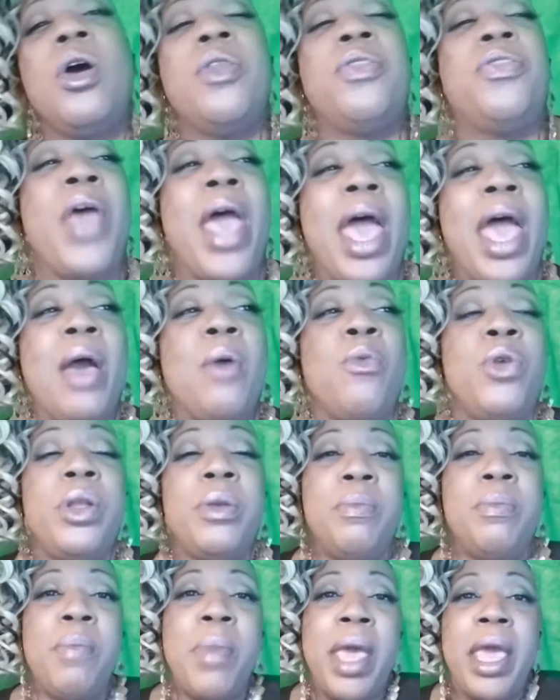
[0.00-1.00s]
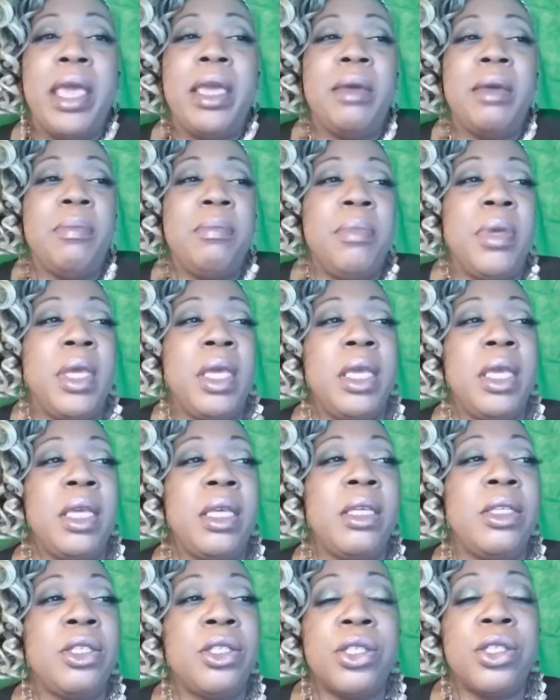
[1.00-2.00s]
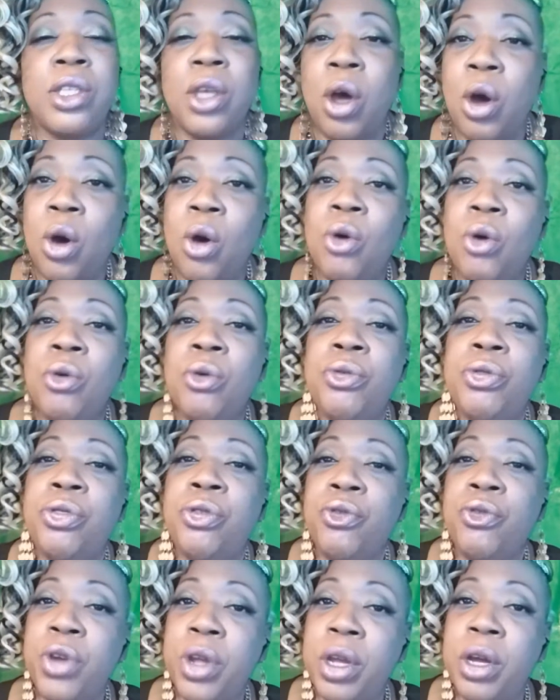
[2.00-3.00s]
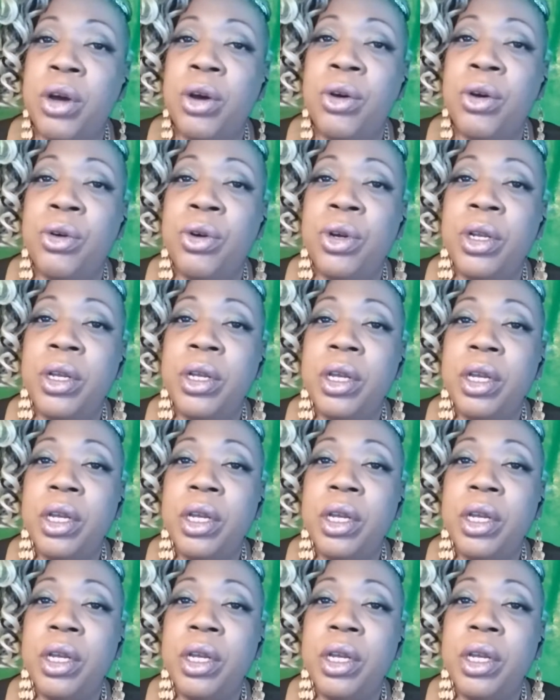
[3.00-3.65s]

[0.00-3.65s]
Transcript: That would make me so thrilled